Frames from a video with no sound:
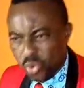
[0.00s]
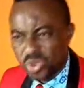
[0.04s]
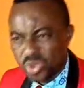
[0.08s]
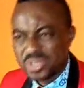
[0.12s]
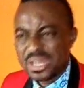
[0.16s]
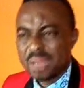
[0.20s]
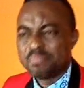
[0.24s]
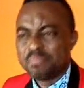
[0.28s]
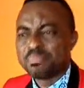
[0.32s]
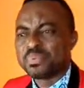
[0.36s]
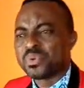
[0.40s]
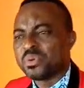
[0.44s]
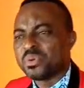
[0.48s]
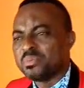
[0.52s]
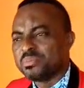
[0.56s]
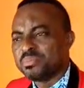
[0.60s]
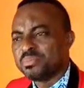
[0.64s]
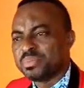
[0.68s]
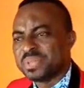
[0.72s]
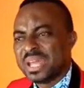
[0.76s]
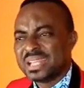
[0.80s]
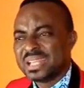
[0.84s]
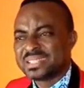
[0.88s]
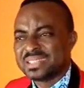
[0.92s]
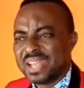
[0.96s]
Google
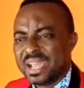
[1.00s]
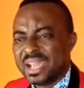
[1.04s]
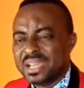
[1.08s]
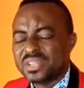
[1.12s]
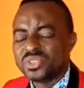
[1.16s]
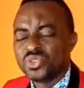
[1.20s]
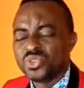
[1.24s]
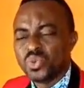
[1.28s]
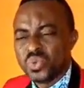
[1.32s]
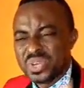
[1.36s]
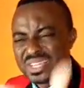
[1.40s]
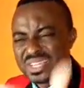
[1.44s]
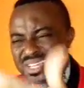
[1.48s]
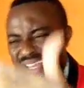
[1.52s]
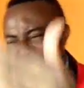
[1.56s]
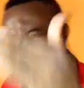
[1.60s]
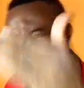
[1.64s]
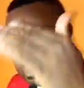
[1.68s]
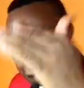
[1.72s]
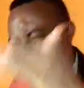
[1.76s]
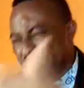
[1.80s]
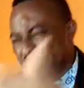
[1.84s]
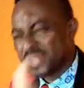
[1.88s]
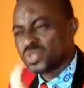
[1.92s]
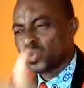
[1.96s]
that site, you
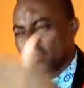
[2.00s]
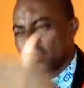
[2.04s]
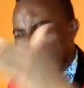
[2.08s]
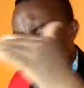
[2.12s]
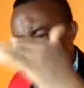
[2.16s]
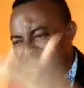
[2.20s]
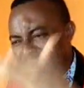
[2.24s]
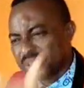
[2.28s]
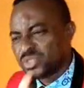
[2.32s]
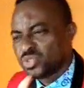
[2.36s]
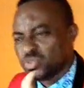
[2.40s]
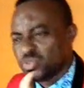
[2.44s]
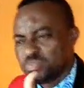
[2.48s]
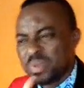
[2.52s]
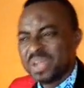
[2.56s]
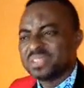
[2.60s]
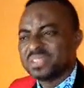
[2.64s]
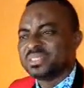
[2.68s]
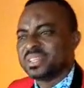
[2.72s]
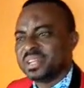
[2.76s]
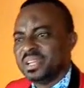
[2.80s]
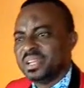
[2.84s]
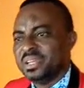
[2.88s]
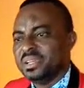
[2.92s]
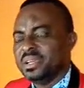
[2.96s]
will get it part one, part
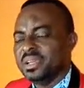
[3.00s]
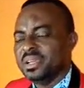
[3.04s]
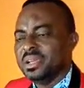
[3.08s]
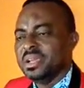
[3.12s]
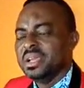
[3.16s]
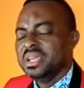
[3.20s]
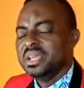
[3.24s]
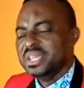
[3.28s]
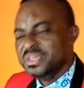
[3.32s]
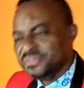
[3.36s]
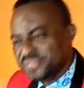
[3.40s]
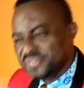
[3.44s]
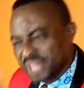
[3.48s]
two, part three.